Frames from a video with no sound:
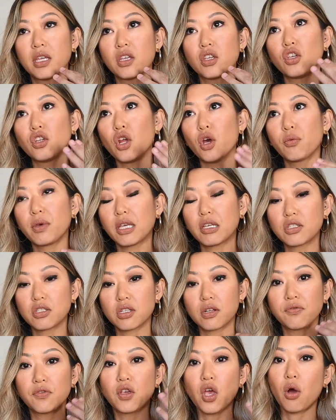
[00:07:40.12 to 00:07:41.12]
we could
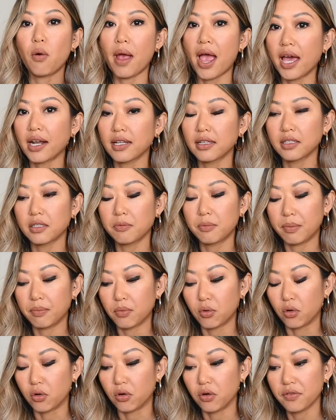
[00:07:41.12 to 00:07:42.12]
sort of go out a little bit
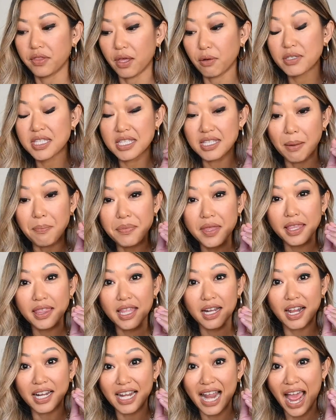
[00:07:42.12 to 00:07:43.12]
more, there was something
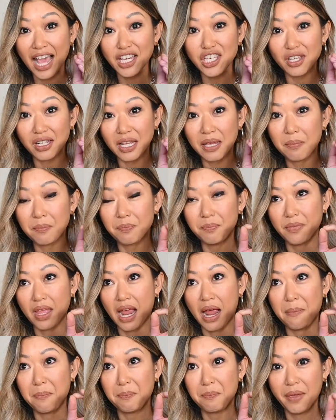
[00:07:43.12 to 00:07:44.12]
that I'd actually
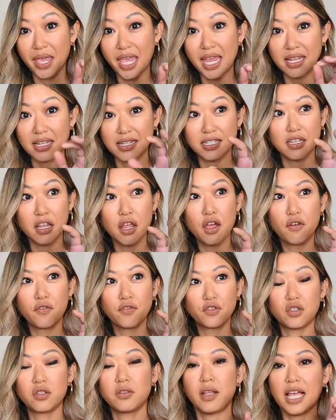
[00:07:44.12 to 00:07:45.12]
pinned
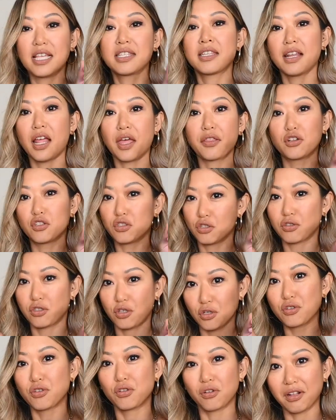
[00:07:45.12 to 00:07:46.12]
as another
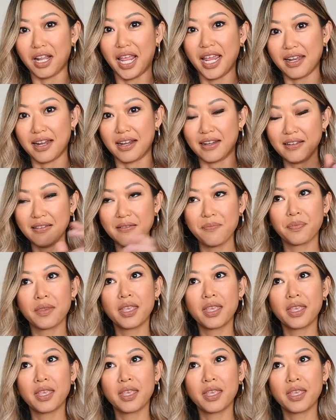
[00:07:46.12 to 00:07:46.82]
to-do later.